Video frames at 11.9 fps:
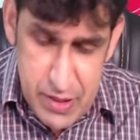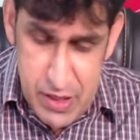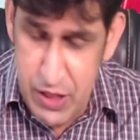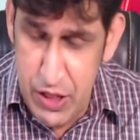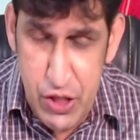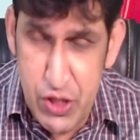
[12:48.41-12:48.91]

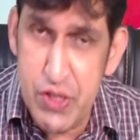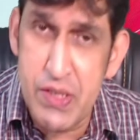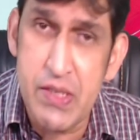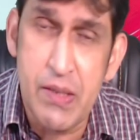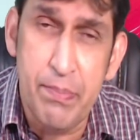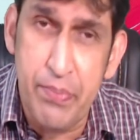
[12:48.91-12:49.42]

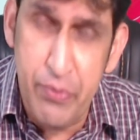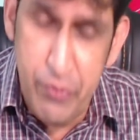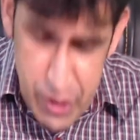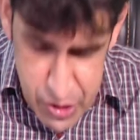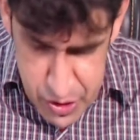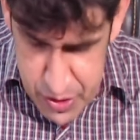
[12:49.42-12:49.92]
teachers and
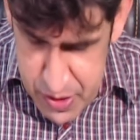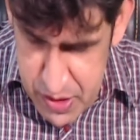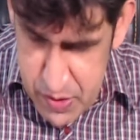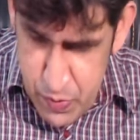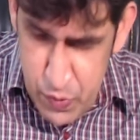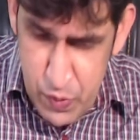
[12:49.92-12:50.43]

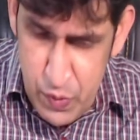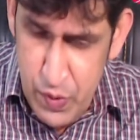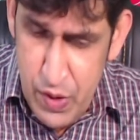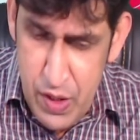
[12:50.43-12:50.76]
preachers who